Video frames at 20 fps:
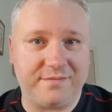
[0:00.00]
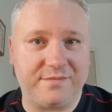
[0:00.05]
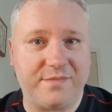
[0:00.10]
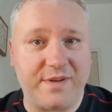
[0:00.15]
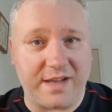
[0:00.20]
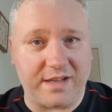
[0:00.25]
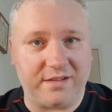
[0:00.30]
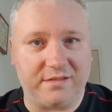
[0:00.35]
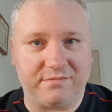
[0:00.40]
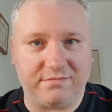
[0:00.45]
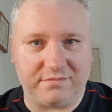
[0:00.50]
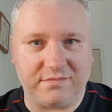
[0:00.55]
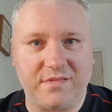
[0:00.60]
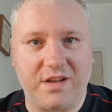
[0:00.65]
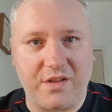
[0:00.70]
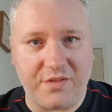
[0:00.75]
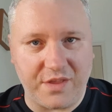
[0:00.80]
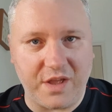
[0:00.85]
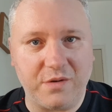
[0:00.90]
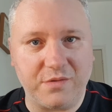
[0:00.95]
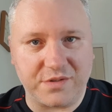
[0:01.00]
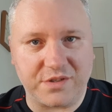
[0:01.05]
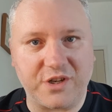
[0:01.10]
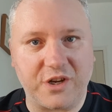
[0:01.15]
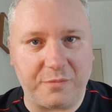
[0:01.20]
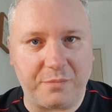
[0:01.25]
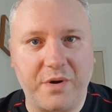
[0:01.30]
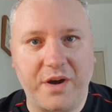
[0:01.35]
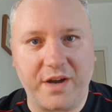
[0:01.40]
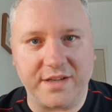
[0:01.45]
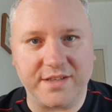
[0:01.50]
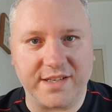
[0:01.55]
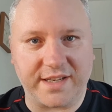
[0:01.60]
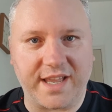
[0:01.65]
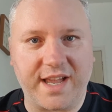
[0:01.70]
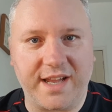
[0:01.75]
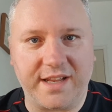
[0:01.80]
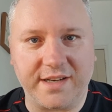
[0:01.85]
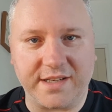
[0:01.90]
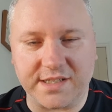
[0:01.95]
Well, on those 2 points, I
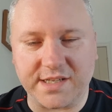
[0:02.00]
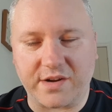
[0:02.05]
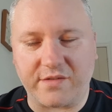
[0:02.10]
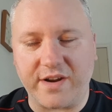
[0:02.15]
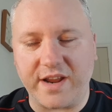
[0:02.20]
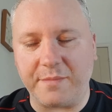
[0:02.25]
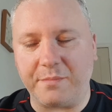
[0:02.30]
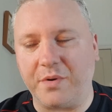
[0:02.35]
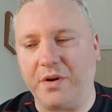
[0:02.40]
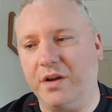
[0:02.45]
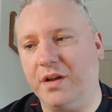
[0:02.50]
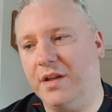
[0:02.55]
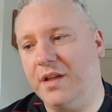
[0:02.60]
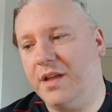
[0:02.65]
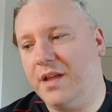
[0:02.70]
can't disagree, but